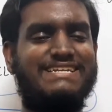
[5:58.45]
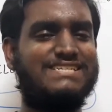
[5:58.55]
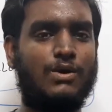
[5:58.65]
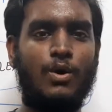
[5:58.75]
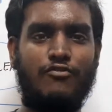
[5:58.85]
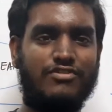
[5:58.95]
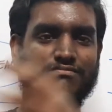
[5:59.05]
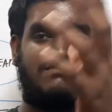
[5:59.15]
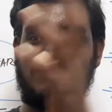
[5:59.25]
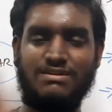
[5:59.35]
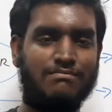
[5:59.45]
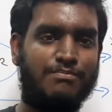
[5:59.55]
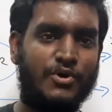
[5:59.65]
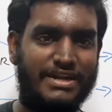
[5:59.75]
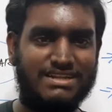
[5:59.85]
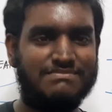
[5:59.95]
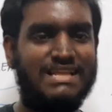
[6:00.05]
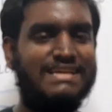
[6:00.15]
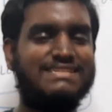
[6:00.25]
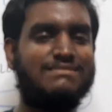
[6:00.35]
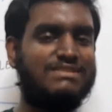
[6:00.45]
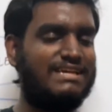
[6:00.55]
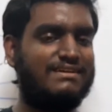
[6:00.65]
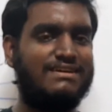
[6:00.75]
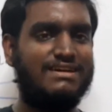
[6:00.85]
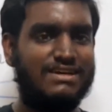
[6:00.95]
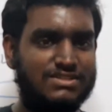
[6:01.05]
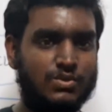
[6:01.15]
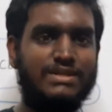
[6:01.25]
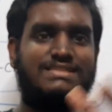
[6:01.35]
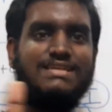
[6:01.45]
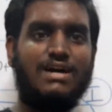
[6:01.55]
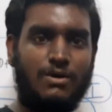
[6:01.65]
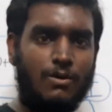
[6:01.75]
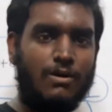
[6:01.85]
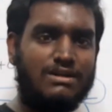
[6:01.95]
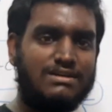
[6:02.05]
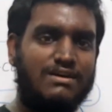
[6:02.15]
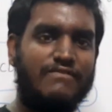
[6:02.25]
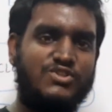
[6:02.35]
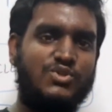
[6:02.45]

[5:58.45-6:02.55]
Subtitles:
It's a quote from some poet, something. So it's a quote which